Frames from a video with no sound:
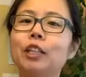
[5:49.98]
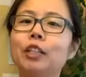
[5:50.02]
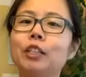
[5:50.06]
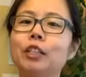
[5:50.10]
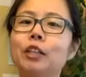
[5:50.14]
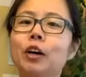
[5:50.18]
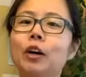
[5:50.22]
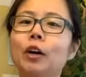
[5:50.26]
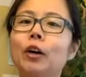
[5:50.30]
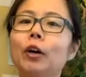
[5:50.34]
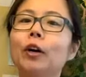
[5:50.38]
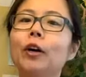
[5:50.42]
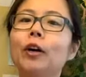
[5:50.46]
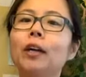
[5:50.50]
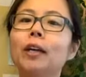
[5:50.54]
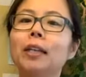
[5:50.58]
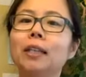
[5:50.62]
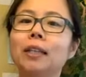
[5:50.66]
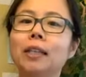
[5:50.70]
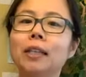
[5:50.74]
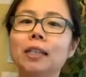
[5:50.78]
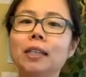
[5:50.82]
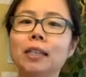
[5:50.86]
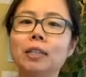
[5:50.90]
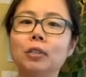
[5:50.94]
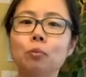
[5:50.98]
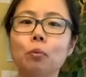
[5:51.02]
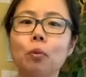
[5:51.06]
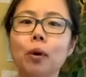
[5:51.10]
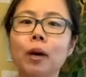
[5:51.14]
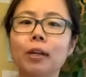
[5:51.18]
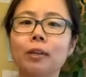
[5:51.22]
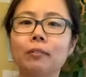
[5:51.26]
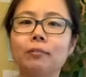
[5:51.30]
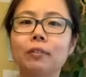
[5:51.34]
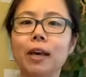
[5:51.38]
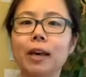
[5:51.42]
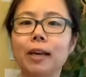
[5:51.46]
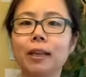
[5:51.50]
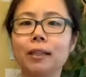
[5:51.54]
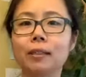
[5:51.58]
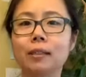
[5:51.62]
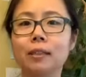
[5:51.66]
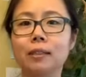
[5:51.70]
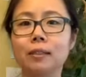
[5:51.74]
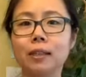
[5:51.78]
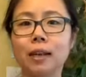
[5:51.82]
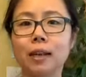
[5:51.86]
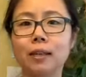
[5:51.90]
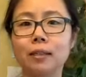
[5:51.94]
So this is one of the
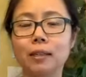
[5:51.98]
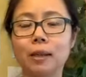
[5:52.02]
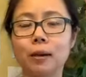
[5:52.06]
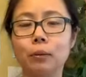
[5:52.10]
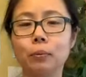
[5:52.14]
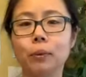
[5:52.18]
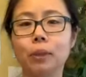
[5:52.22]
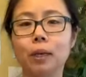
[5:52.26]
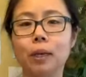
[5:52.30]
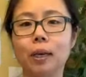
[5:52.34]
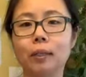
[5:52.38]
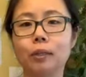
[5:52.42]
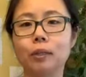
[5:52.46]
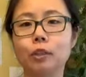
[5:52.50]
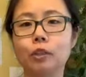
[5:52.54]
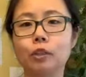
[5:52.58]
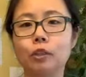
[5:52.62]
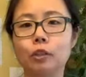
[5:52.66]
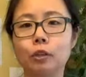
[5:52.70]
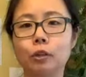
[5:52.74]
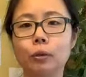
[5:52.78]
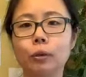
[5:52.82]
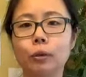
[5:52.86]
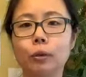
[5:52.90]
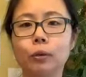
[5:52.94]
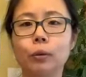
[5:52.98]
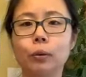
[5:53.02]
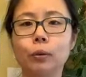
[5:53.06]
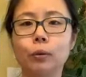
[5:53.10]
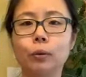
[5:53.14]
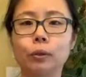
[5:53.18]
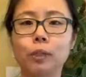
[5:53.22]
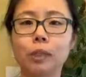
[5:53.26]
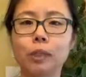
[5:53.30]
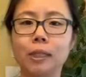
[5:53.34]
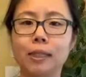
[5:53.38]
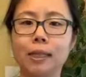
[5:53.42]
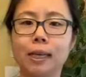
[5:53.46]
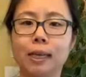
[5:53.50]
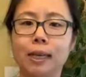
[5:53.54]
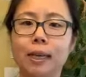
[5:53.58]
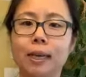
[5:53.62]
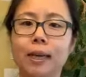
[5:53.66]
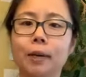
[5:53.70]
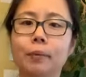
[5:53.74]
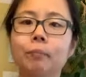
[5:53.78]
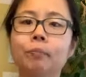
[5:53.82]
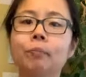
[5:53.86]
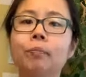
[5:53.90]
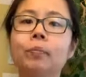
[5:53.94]
exercises I would like to show you
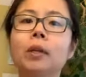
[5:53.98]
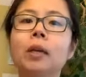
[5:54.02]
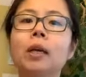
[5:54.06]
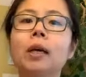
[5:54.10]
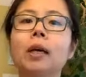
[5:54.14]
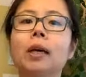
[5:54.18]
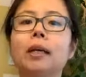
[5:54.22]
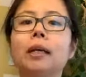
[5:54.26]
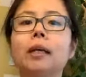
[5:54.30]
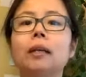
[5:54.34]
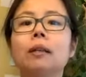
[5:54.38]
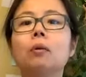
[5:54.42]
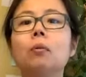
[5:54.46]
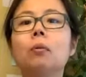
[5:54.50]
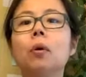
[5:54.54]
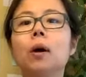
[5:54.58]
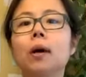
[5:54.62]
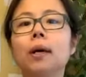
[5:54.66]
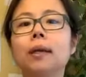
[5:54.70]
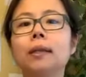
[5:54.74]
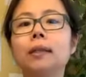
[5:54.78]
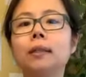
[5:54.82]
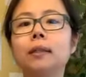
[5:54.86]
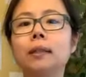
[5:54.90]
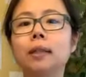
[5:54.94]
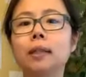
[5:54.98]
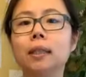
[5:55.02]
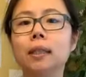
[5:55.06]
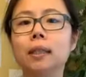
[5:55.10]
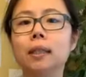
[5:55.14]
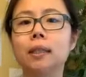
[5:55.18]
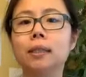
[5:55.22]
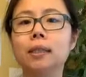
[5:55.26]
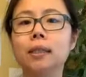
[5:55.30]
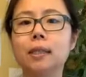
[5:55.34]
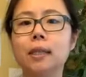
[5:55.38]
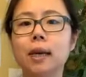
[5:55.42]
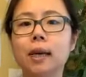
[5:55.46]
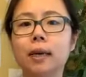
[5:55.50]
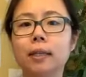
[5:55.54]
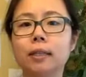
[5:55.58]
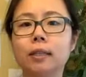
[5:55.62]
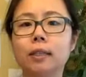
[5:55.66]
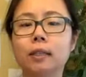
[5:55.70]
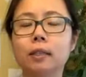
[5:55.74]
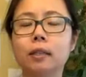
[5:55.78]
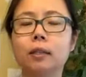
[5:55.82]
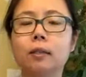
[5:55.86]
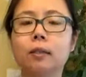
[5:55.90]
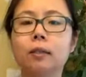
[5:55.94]
today. Another one is
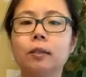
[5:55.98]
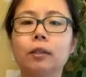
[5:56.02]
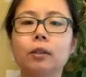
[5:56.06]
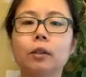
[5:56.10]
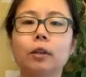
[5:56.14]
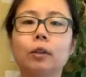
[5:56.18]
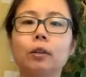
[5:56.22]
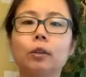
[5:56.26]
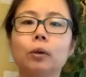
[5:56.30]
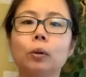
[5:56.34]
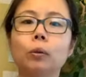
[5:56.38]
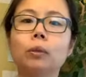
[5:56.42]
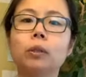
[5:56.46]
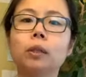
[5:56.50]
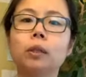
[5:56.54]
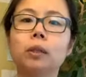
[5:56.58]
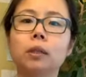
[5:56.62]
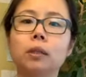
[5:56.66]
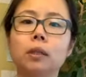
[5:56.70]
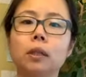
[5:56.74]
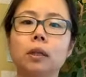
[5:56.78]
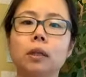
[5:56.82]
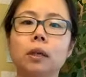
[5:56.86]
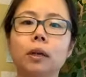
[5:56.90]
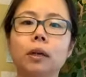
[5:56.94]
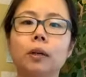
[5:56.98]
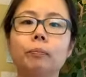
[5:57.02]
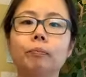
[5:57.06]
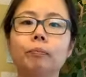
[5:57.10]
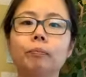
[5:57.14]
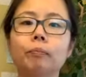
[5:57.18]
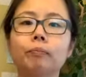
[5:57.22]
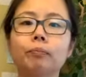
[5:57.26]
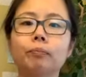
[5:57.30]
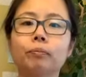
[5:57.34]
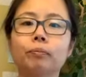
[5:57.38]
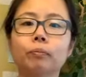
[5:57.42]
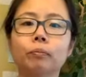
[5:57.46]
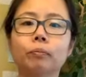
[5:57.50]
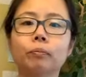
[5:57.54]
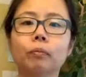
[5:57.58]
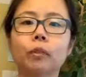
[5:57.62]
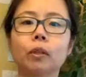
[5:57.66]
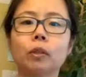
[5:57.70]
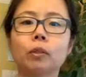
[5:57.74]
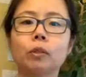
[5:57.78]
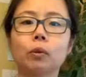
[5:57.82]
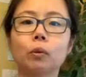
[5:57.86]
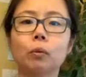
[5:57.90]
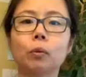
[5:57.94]
that
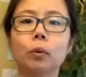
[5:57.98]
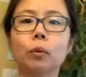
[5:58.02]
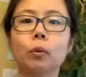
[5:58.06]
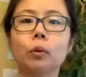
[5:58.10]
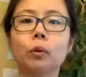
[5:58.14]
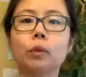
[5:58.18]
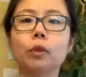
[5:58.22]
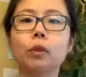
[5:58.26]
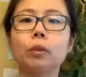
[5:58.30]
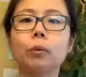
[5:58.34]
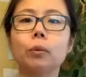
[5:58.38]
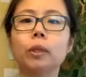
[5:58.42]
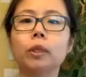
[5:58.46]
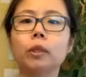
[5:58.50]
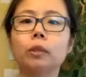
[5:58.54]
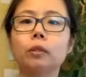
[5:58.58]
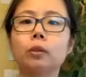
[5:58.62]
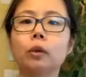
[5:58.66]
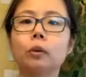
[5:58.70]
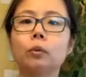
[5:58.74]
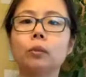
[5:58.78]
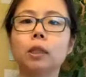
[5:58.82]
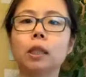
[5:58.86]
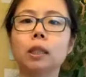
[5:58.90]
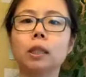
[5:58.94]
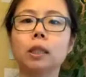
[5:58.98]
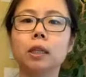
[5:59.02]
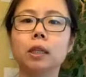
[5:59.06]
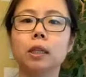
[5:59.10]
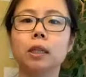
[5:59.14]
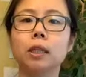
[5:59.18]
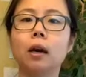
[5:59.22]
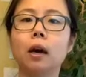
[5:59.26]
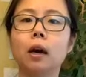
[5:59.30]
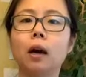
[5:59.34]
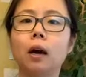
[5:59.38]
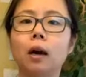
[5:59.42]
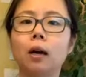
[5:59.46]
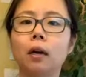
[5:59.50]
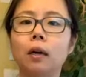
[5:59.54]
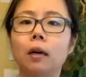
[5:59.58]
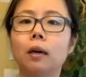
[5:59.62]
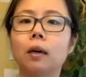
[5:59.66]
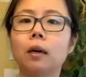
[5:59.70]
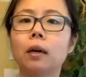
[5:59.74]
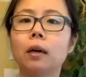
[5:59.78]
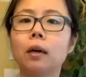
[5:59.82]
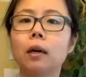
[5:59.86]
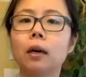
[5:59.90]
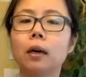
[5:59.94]
so what we'll do is rotating
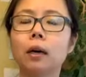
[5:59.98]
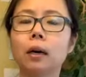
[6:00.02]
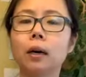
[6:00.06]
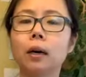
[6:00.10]
our